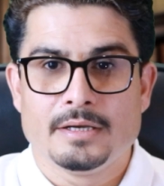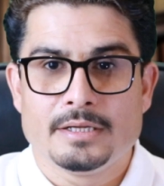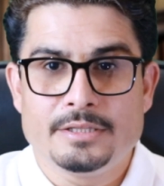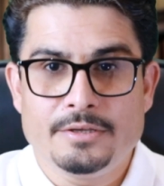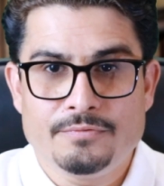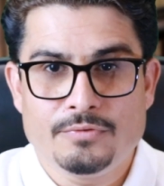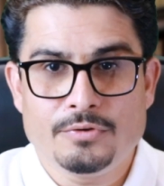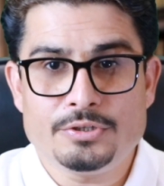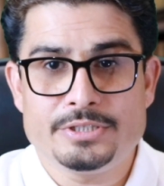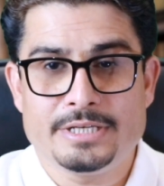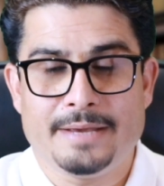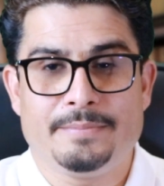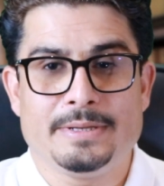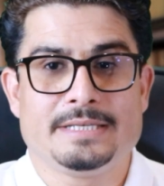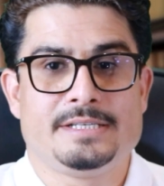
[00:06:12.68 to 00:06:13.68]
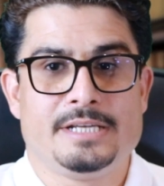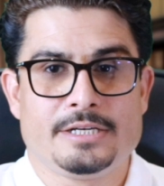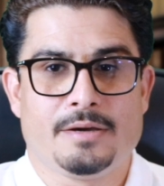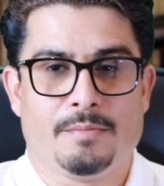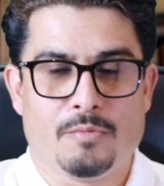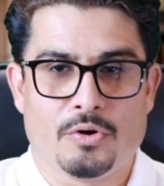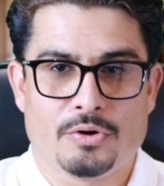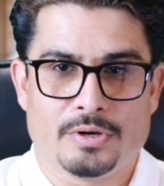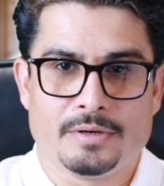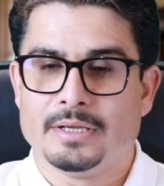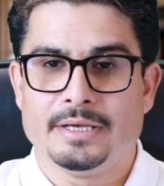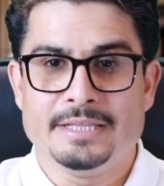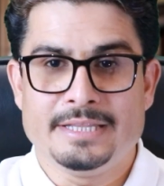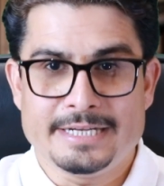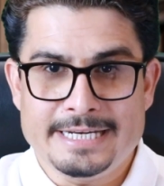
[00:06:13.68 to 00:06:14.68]
The fourth step is data model.
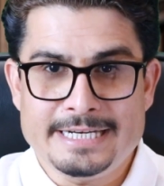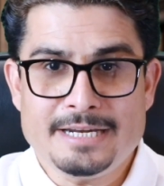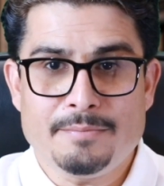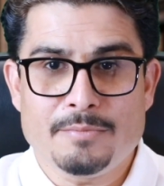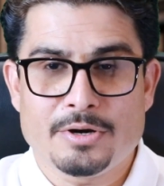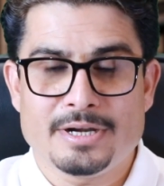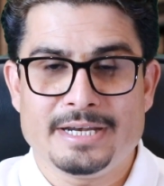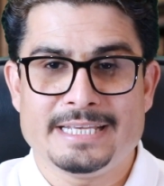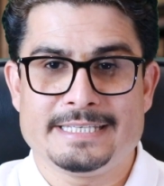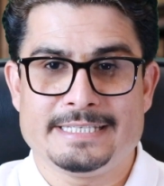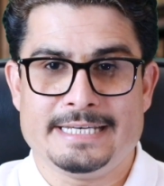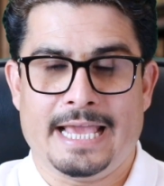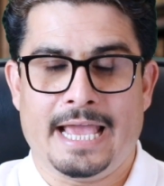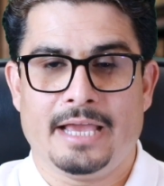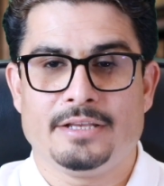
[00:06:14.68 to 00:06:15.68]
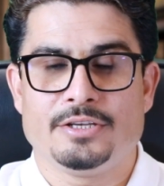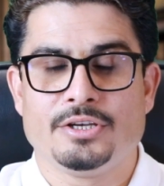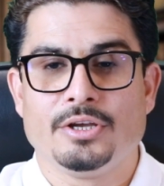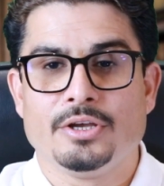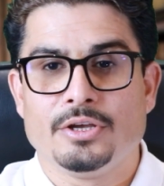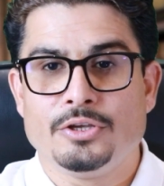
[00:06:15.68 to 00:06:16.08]
In the data modeling stage,